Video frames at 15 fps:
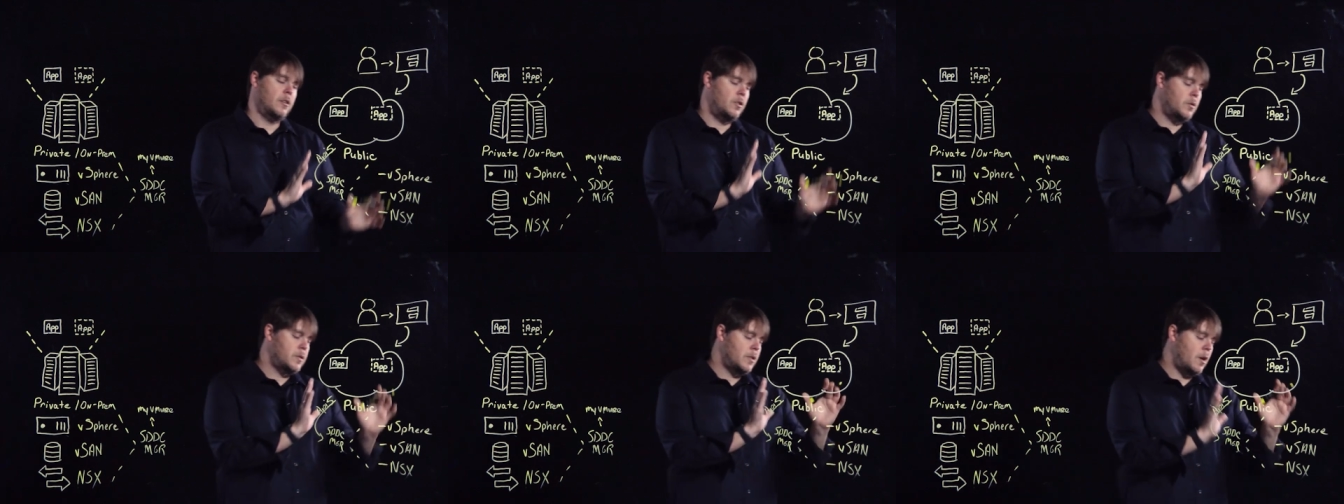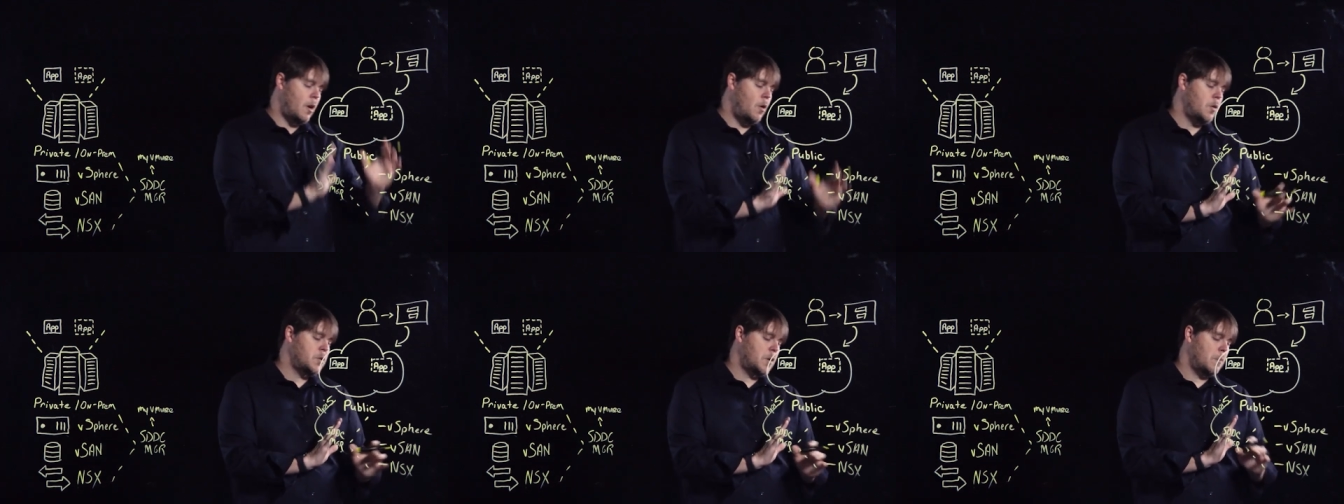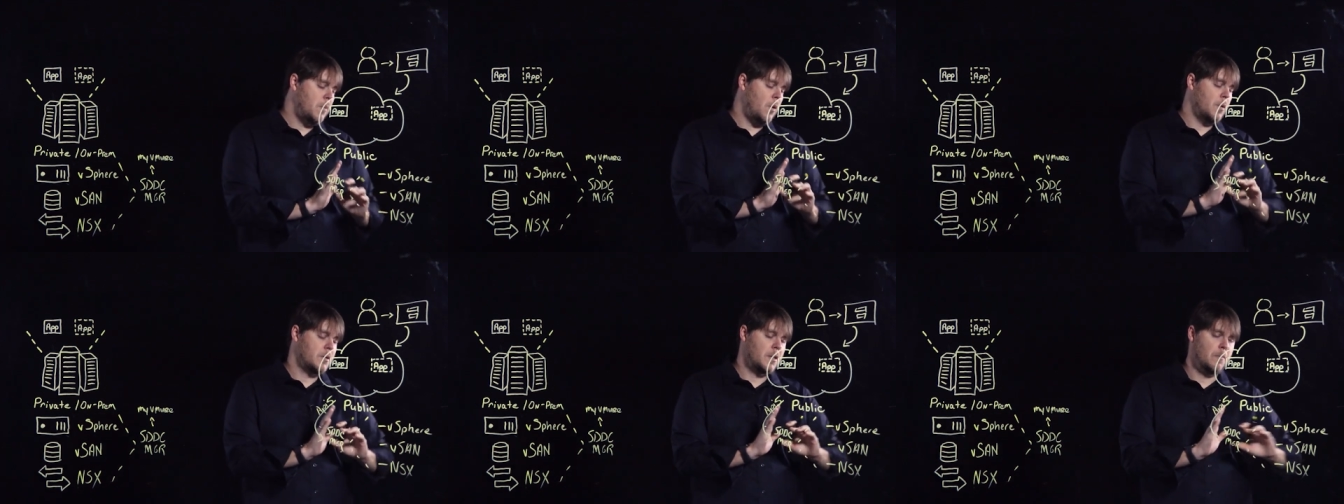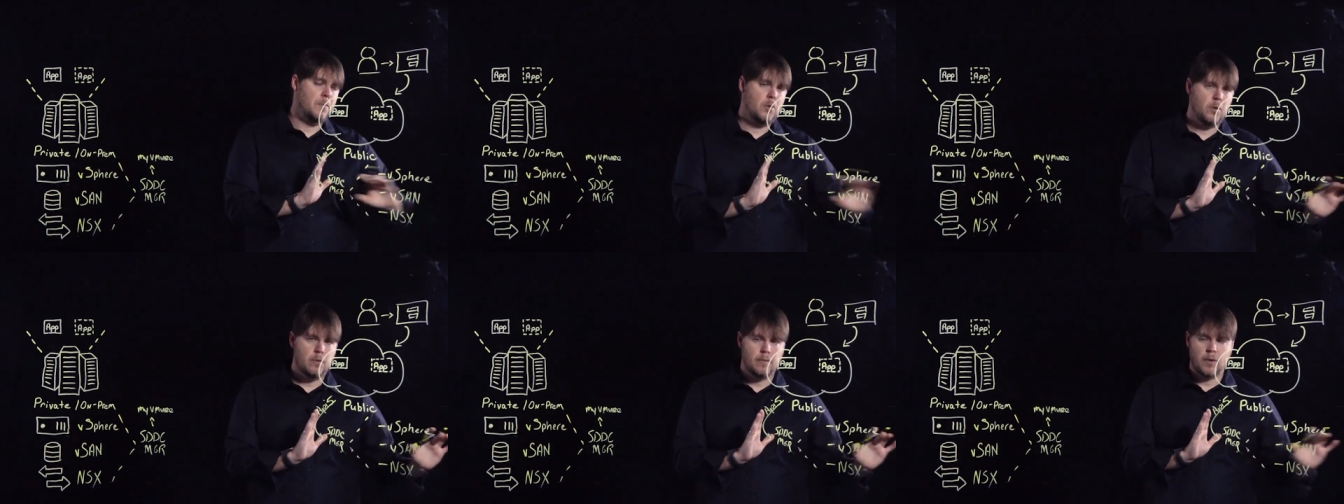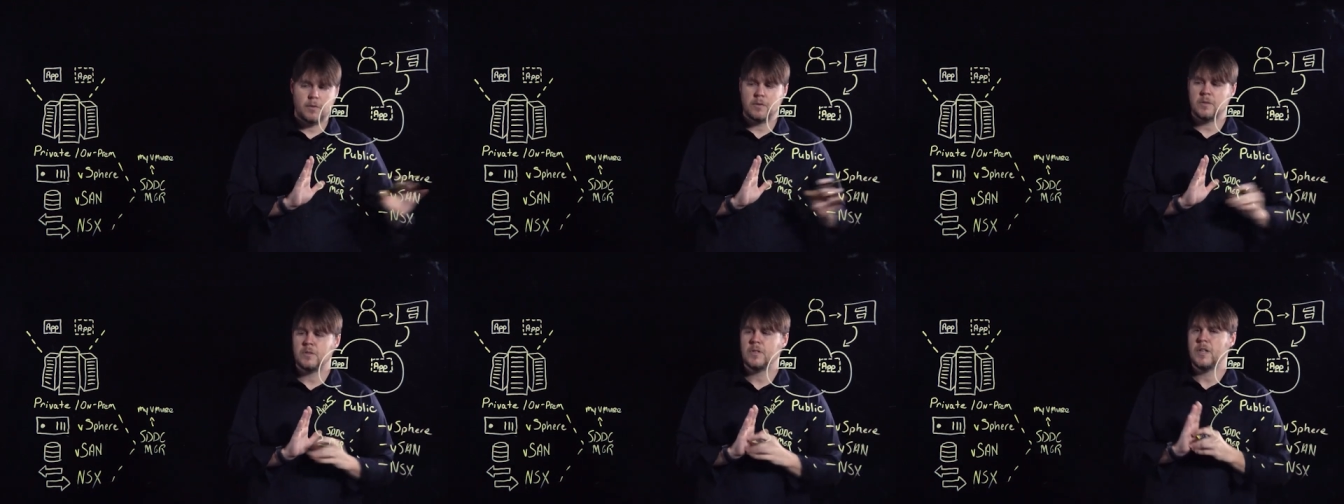using all those components, compute,
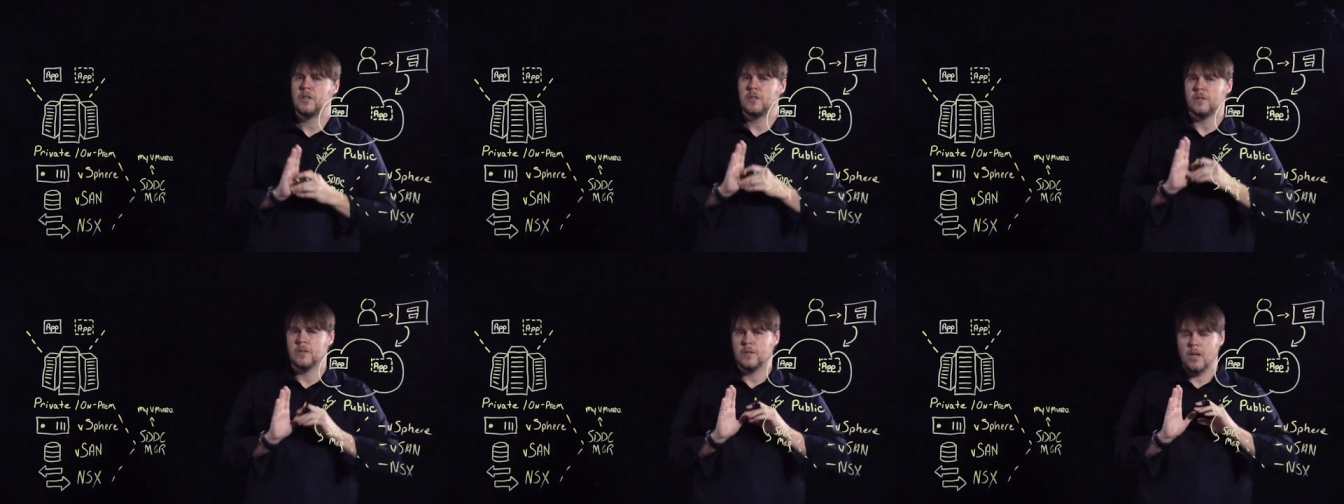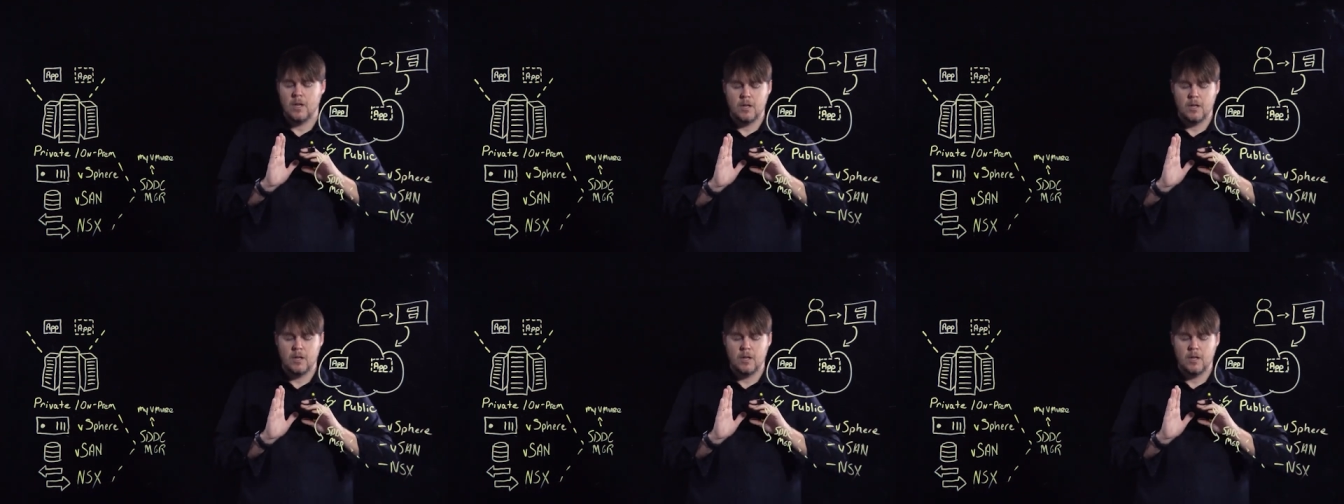virtualization,